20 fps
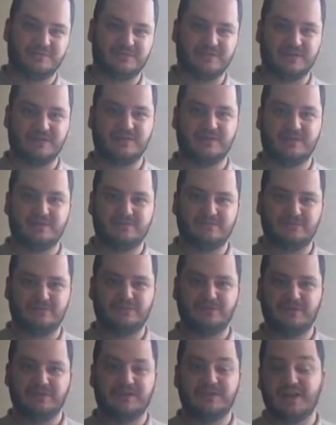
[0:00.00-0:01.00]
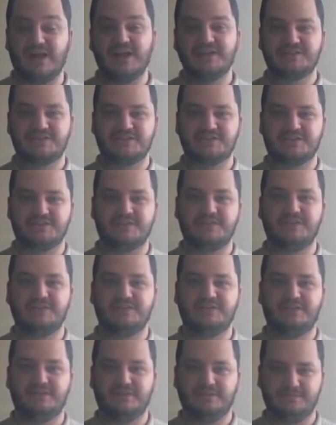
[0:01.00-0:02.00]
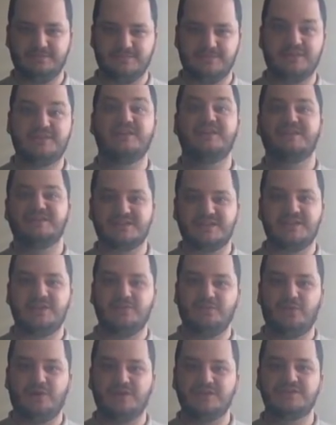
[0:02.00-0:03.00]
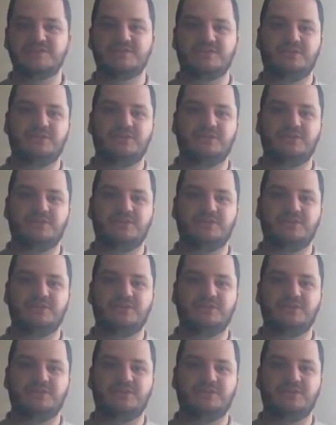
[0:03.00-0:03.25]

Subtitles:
like the classes, the things that he wants to